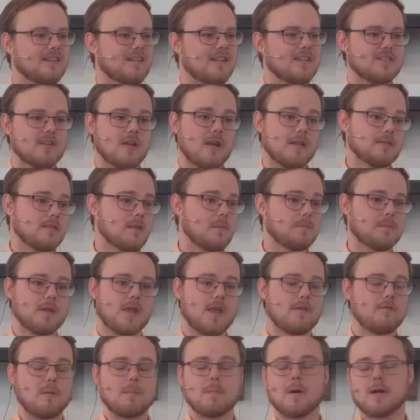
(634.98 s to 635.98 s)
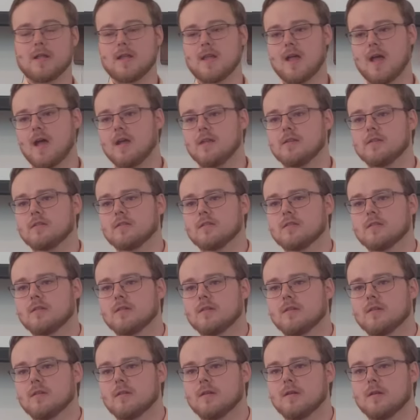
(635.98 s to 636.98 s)
It's not something everybody has.
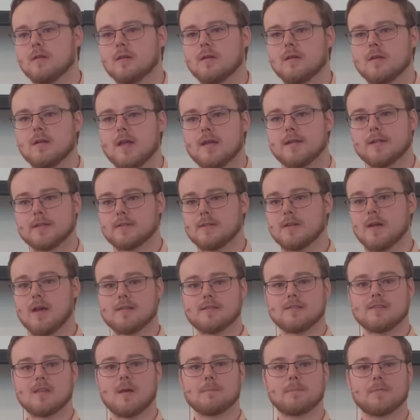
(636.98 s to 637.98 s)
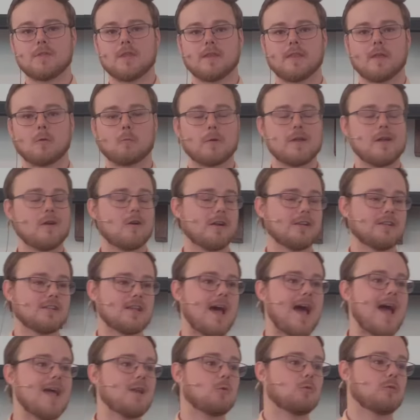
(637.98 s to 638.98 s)
And it's not something that we are
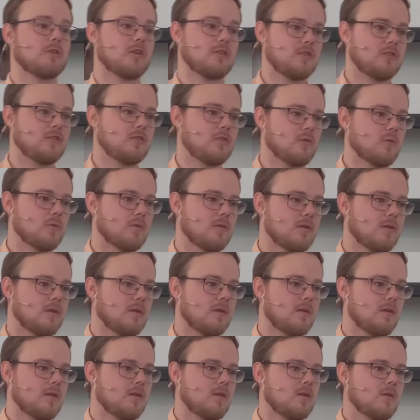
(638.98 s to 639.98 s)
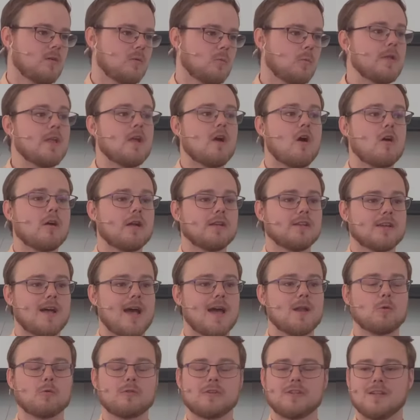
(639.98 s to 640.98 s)
entitled to. We are
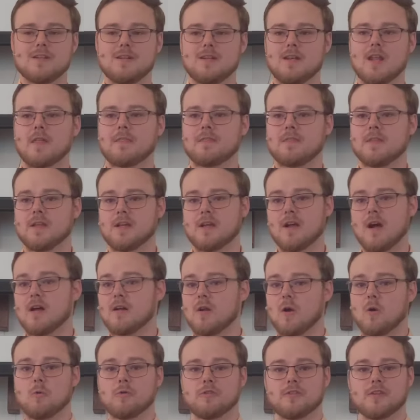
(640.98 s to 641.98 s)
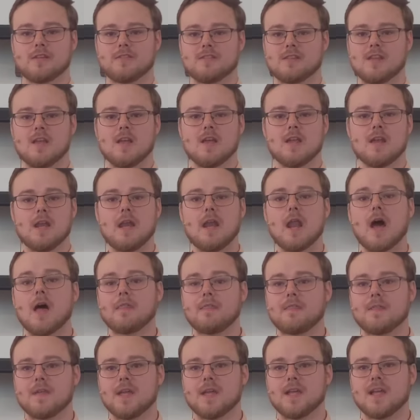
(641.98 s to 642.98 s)
entitled to nothing. God owes us
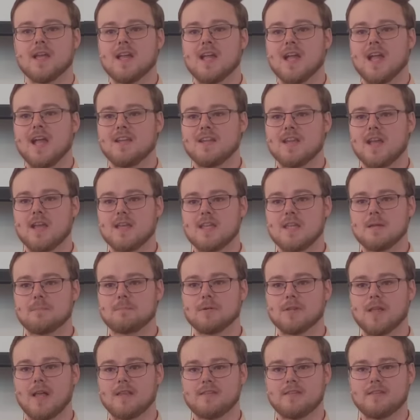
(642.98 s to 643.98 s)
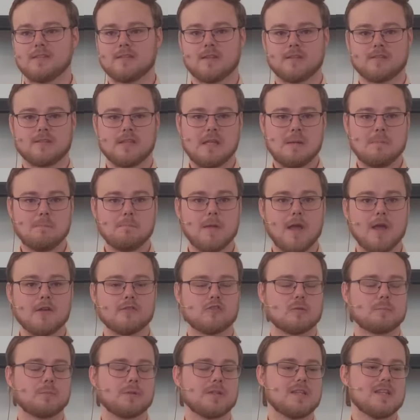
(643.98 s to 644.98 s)
nothing, and yet He blesses us
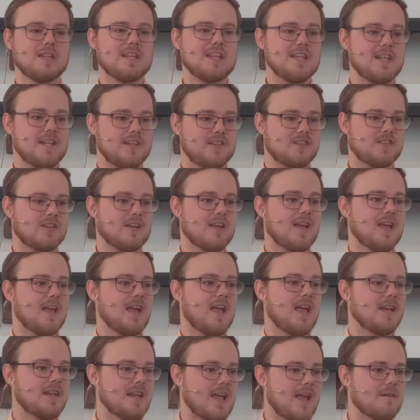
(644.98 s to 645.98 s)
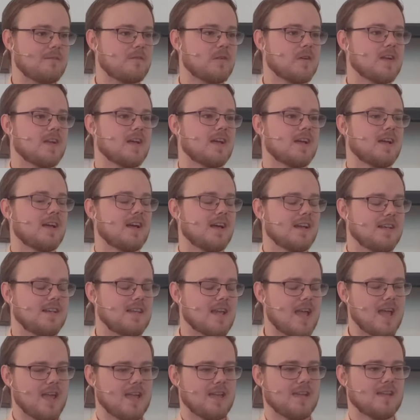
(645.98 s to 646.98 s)
immeasurably each and every
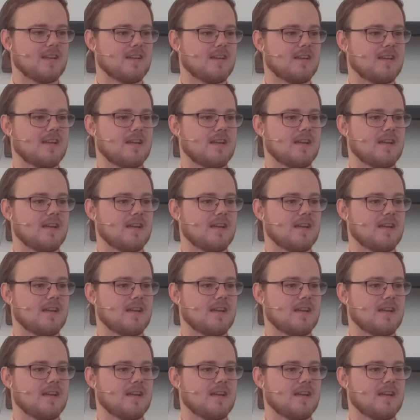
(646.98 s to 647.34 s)
day.